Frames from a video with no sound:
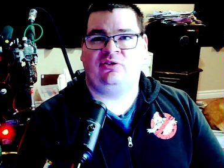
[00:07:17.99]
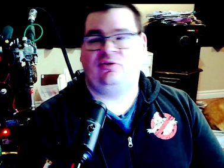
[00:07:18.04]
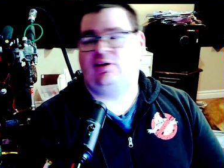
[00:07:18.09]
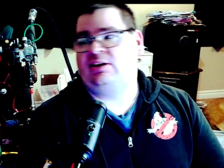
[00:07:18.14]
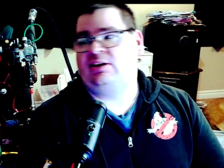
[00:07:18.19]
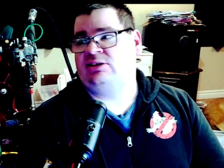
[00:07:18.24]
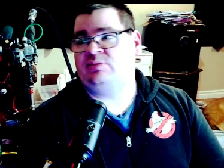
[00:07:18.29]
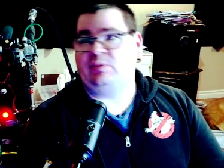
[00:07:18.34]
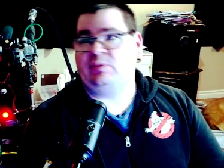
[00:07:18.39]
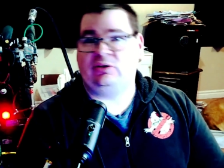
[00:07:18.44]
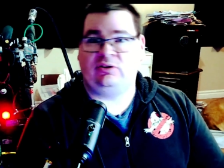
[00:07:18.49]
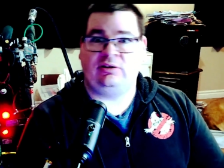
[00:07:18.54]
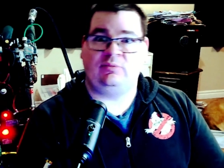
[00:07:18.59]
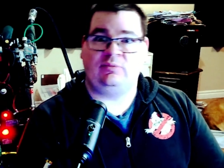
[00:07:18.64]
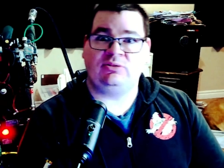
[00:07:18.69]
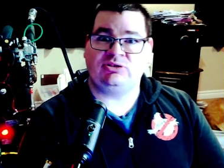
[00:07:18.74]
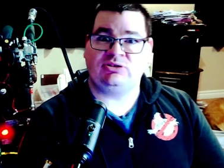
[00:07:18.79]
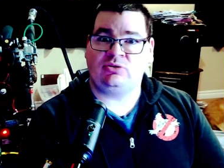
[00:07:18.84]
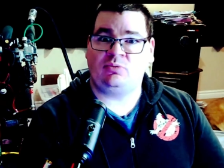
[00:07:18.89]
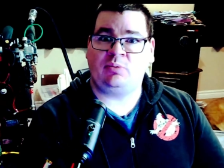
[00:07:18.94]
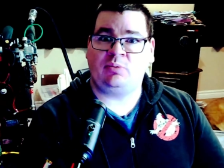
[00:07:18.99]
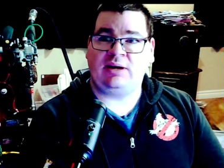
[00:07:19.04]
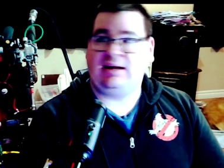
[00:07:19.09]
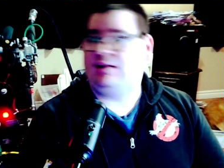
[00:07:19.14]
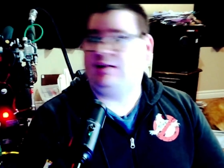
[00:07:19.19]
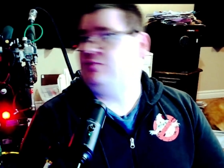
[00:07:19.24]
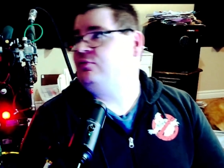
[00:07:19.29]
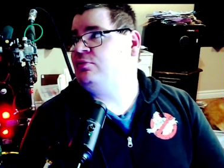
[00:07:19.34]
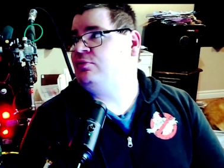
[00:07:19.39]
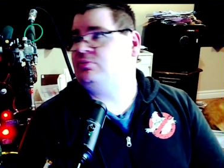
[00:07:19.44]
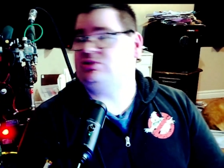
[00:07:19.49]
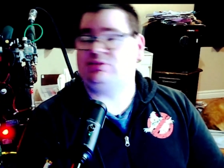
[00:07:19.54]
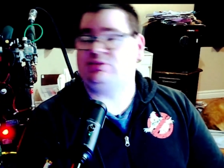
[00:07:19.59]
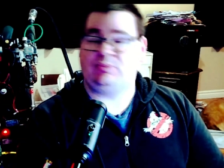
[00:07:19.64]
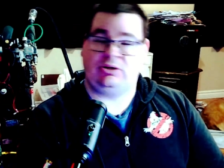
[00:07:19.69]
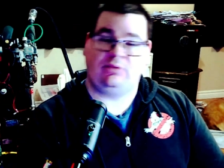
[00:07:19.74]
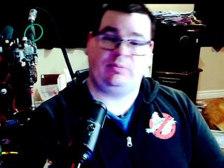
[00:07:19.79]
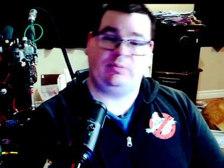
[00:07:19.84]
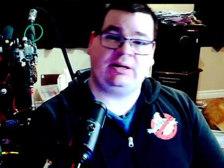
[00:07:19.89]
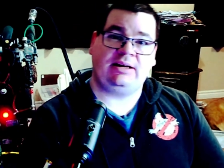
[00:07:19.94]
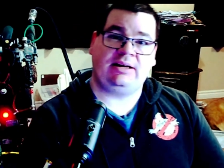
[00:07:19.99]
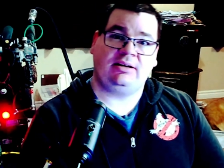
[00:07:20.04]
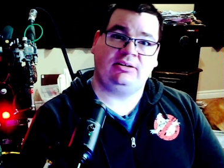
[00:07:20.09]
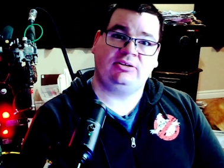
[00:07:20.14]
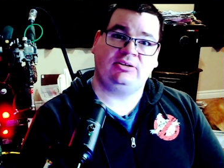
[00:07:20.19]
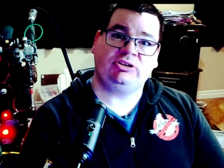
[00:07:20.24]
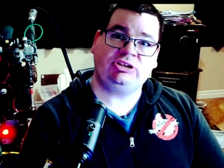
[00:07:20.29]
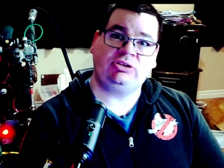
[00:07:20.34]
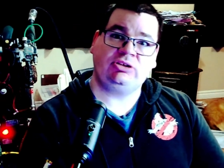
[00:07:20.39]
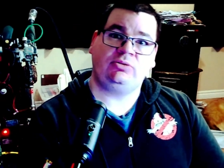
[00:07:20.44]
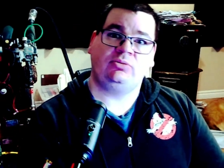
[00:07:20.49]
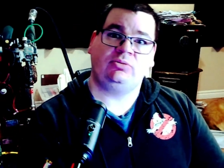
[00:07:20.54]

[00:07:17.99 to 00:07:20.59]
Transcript: I can build him his own pack from a Spirit Pack too,